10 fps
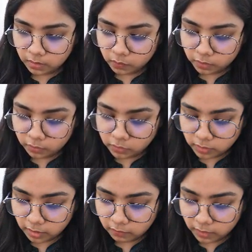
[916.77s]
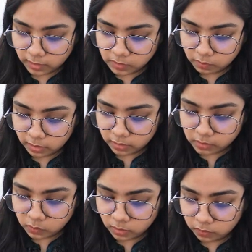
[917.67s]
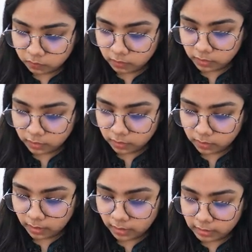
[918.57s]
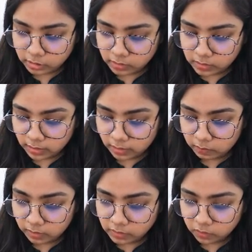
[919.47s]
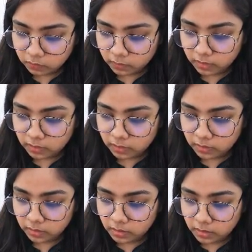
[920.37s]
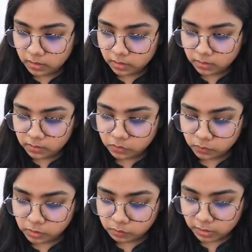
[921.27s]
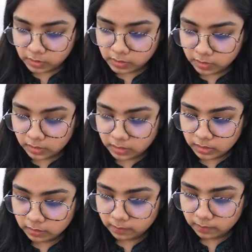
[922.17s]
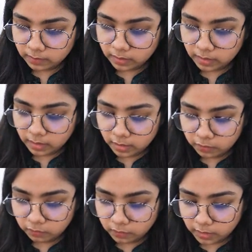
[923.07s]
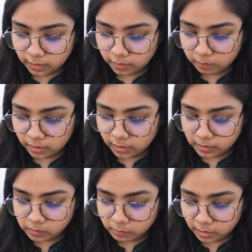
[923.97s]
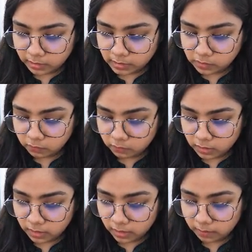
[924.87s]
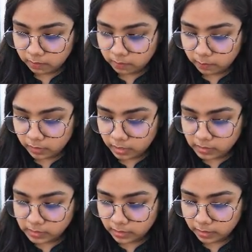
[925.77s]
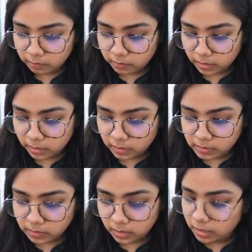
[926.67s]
We're going to have x minus 1 over here and just mx over here. So which makes it 3mx minus 3m plus mx.